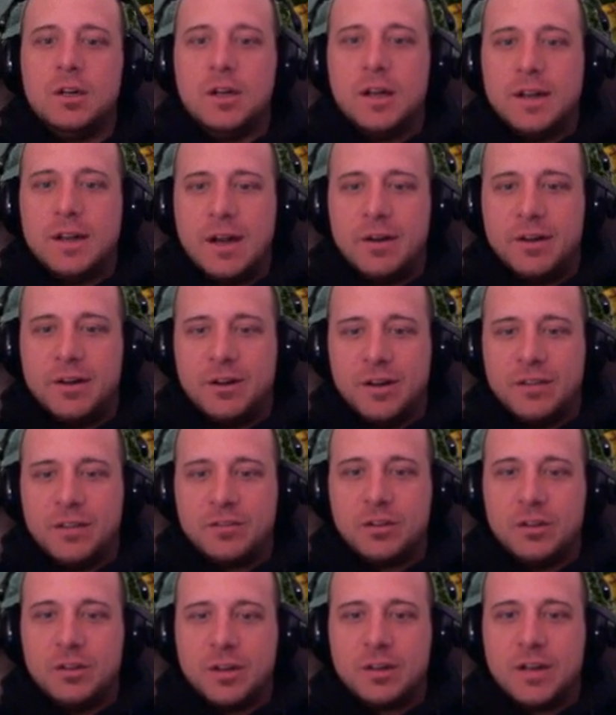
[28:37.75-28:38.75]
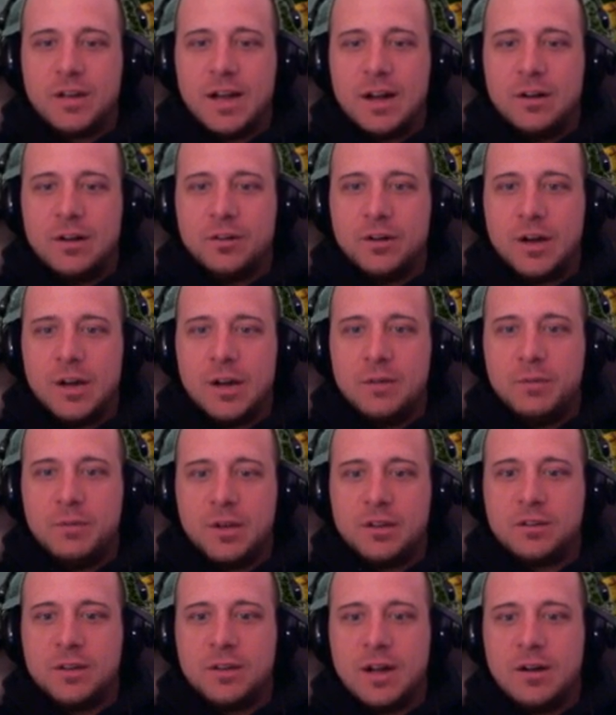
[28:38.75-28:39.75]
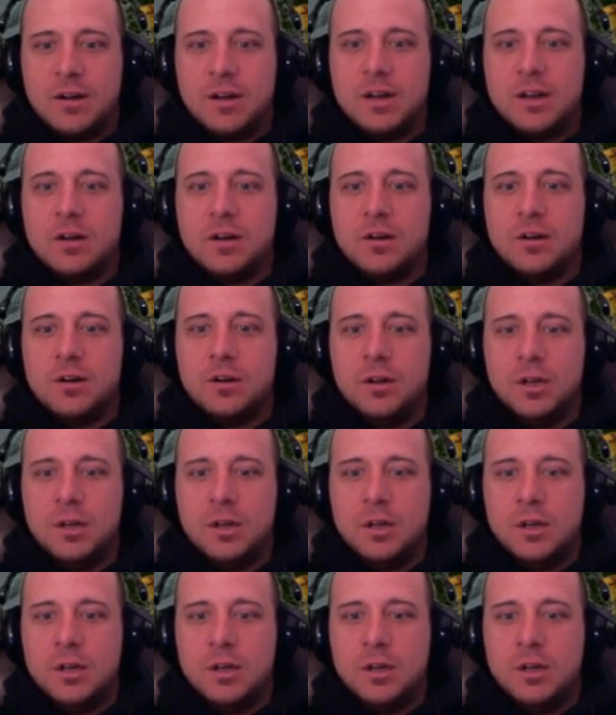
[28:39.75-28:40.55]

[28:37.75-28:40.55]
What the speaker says: And now I don't have to look down, right? Because now I know